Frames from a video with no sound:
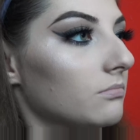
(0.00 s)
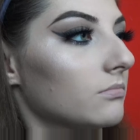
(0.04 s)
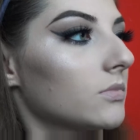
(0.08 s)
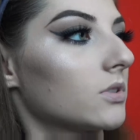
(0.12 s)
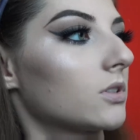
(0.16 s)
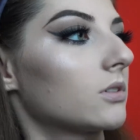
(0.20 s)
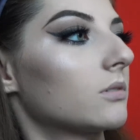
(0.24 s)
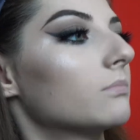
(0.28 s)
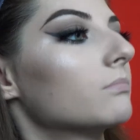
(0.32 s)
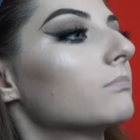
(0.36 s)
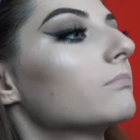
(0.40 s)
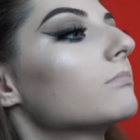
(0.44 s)

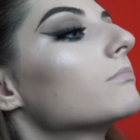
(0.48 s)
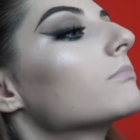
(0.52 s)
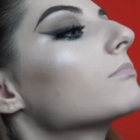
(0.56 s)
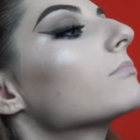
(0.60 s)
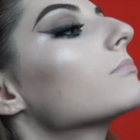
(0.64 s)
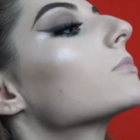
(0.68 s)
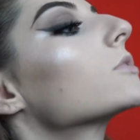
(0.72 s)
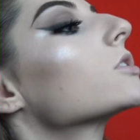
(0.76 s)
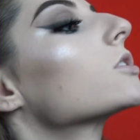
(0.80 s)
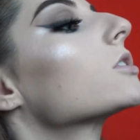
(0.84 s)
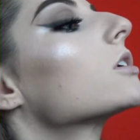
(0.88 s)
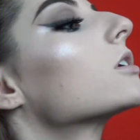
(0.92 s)

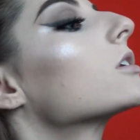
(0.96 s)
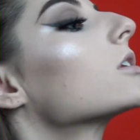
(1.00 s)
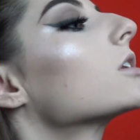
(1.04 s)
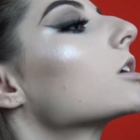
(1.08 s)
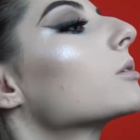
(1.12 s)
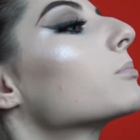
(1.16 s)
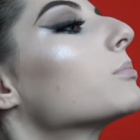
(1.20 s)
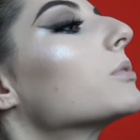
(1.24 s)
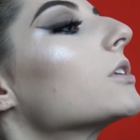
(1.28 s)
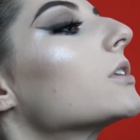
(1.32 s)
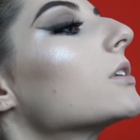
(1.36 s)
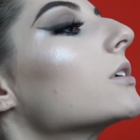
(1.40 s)
I'm gonna
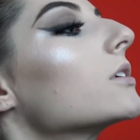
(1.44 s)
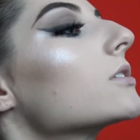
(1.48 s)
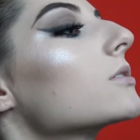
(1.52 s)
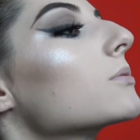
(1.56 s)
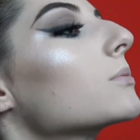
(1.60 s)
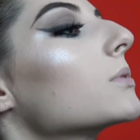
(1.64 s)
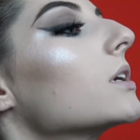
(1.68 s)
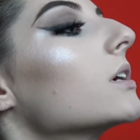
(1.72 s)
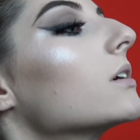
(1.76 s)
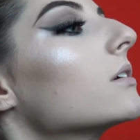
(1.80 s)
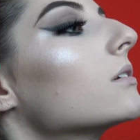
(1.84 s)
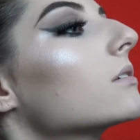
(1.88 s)
like put these
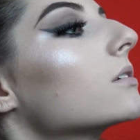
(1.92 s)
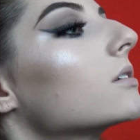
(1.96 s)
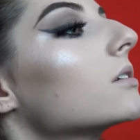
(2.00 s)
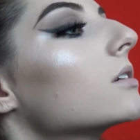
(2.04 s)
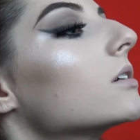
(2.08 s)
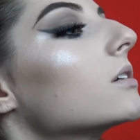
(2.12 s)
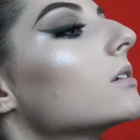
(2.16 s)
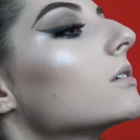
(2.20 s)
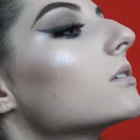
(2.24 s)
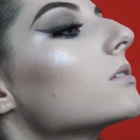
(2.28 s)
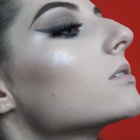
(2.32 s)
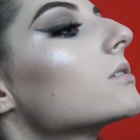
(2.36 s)
away
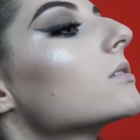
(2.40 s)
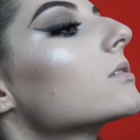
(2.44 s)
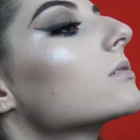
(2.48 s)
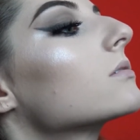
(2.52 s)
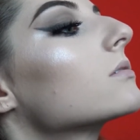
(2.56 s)
as,